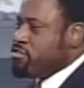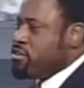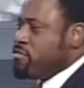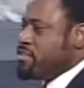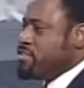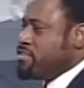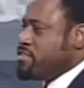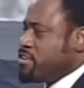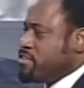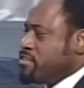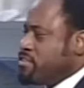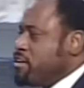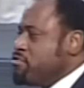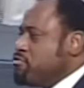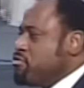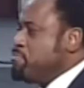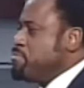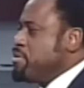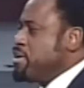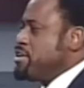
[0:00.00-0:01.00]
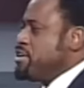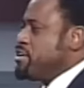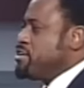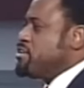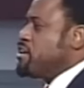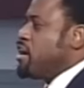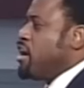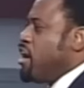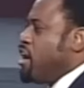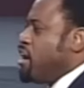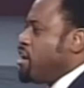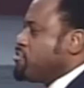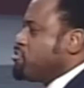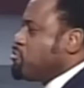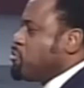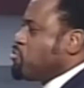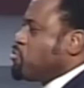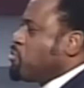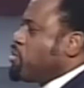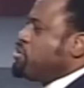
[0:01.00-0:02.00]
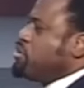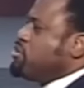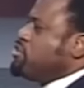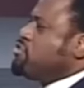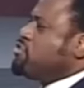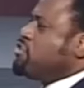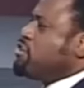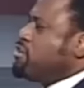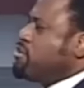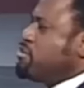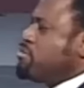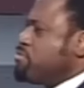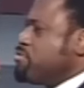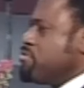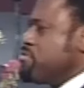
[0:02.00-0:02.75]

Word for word: over 600 million gods. Which one do you serve?